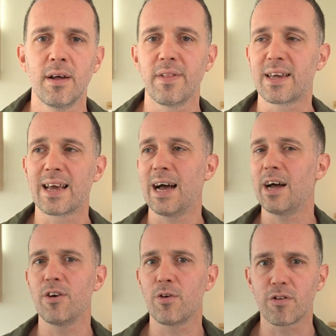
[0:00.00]
They
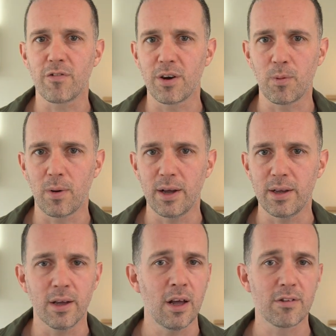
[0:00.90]
cannot run
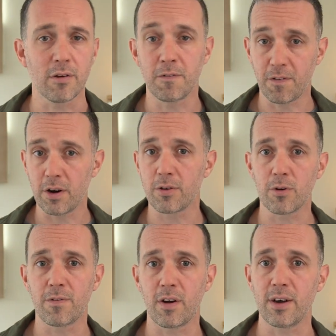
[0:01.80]
away. So fight or
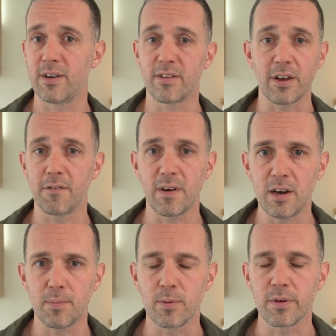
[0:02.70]
flight is
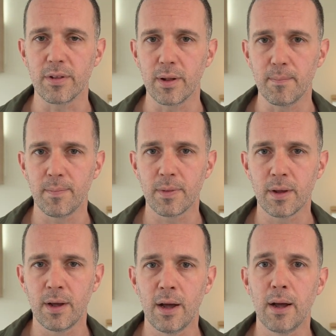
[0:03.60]
unavailable to them.
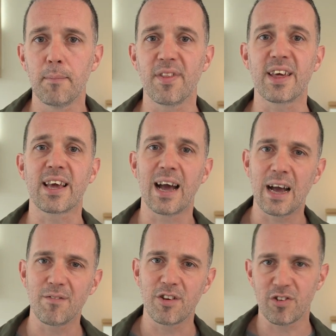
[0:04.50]
But they
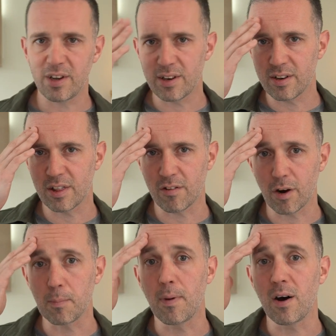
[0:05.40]
can retreat into their
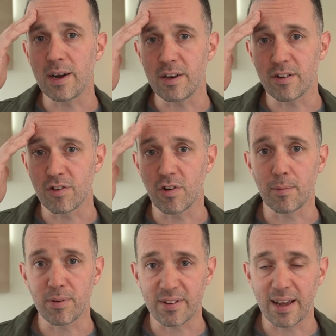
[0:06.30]
own mind to try
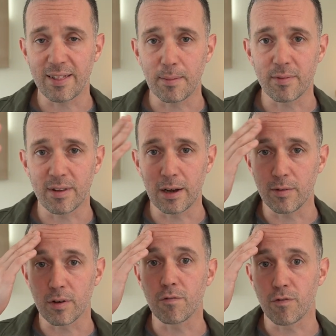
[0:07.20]
and protect
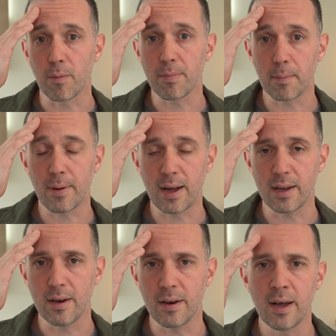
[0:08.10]
themselves from the
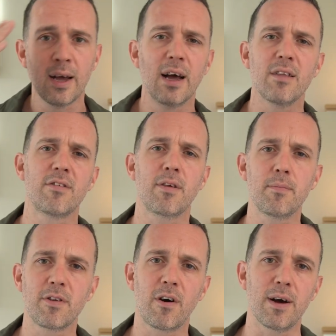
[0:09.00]
pain. And
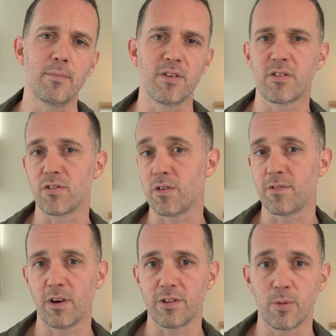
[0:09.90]
sometimes this is
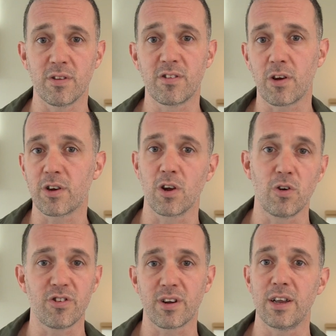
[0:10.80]
referred to as
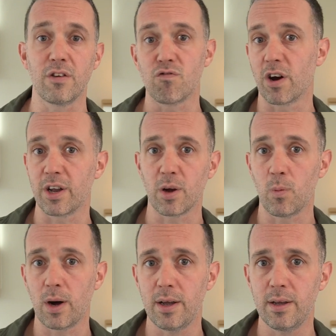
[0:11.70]
psychologically running
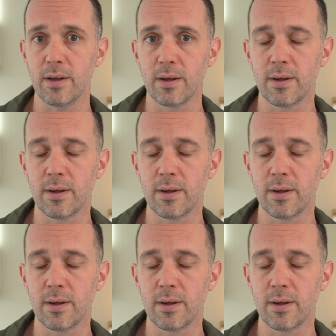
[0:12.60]
away.